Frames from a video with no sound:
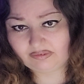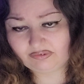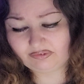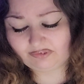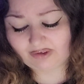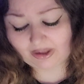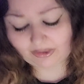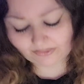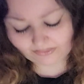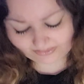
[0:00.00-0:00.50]

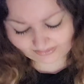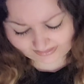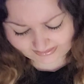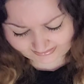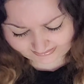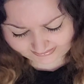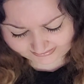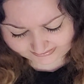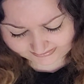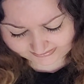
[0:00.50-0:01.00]
felt
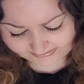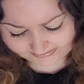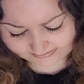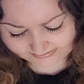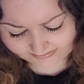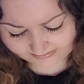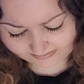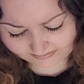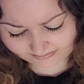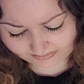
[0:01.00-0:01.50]
this,
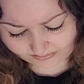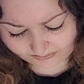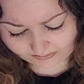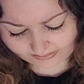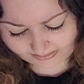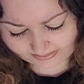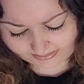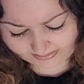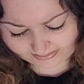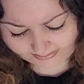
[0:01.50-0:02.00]

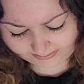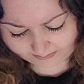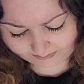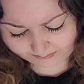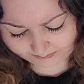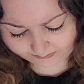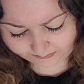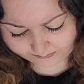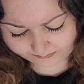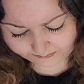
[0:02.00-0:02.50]
okay?
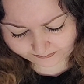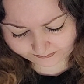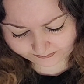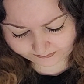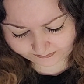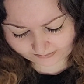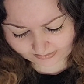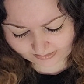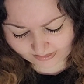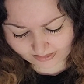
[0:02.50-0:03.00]

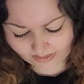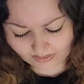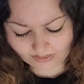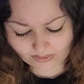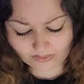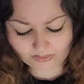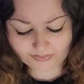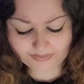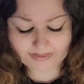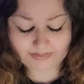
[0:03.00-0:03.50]

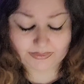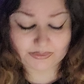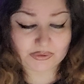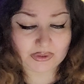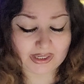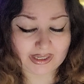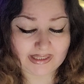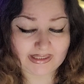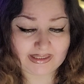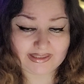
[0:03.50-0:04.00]
or they're
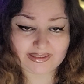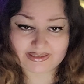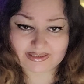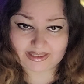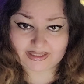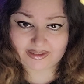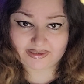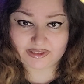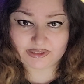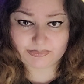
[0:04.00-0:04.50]
trying to
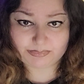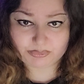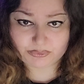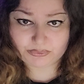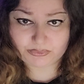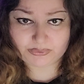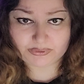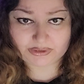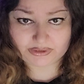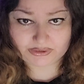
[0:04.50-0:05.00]
send a
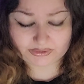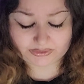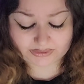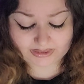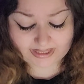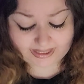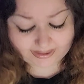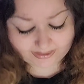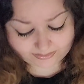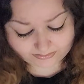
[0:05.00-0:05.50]
spook to your
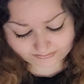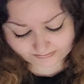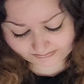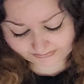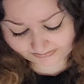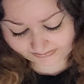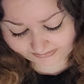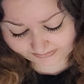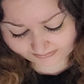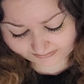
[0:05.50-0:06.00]

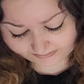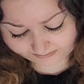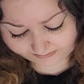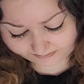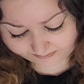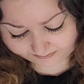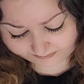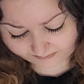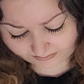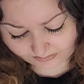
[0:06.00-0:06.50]
house
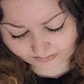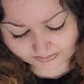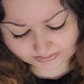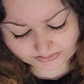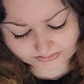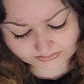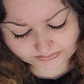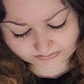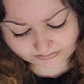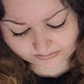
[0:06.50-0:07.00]
or
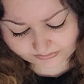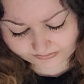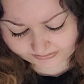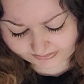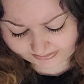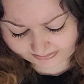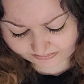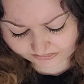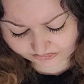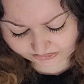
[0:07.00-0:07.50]
to your
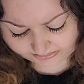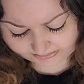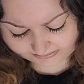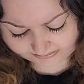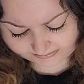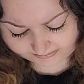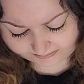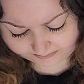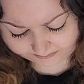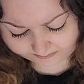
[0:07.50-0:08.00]

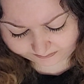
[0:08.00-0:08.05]
location.